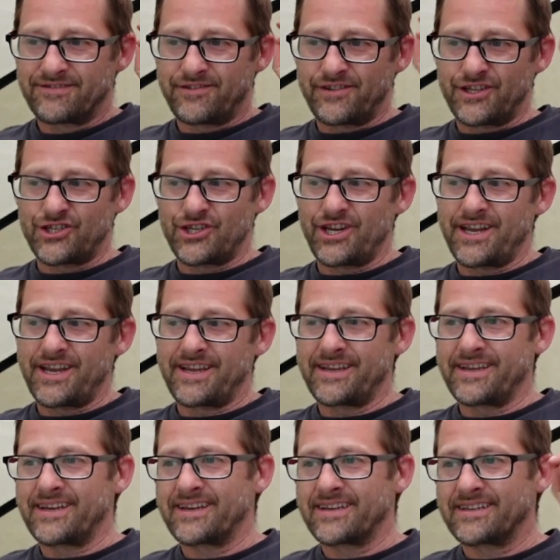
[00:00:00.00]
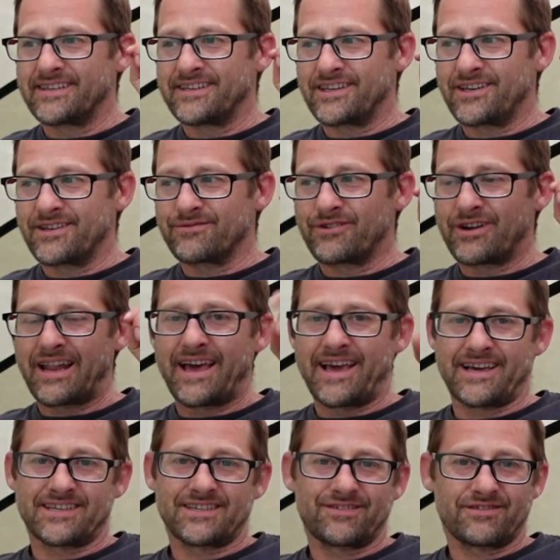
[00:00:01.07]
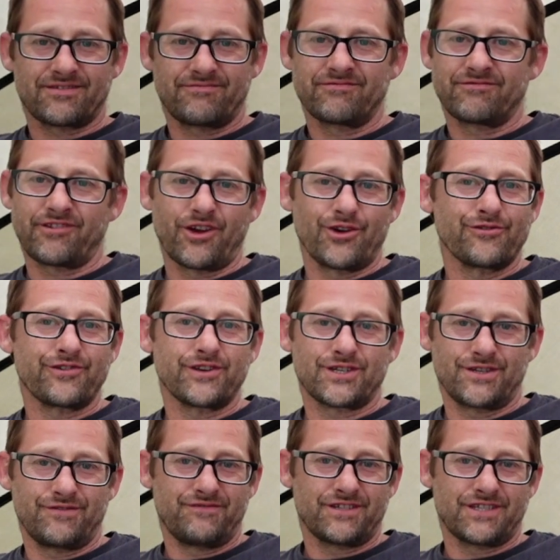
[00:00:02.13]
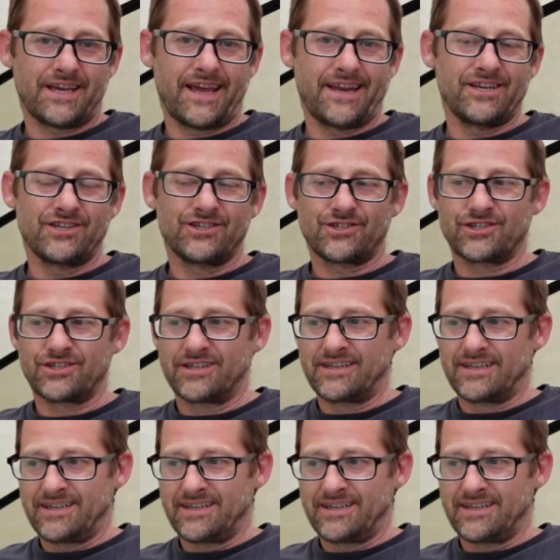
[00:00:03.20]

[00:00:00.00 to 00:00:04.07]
fishing, you can relax float fishing for tench,